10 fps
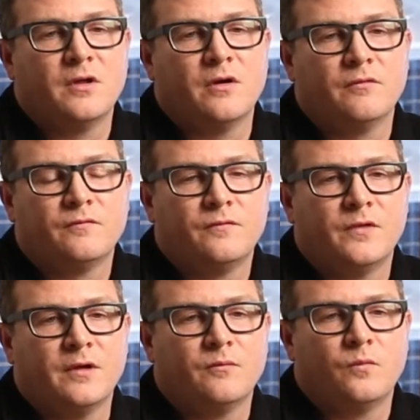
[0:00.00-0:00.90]
their
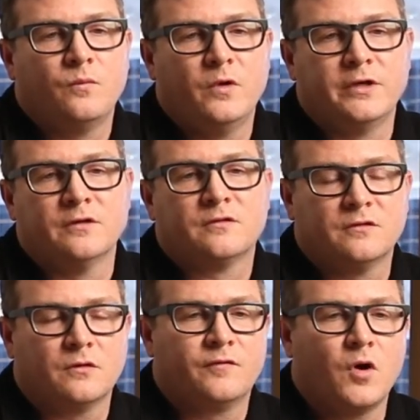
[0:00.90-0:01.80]
willingness
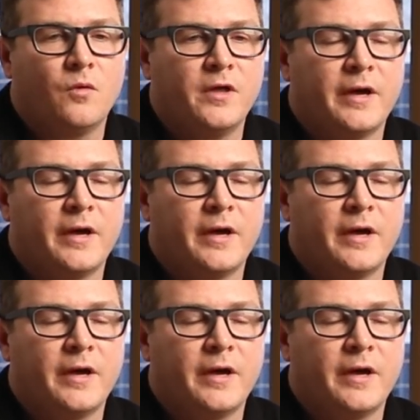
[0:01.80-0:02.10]
to sort of go the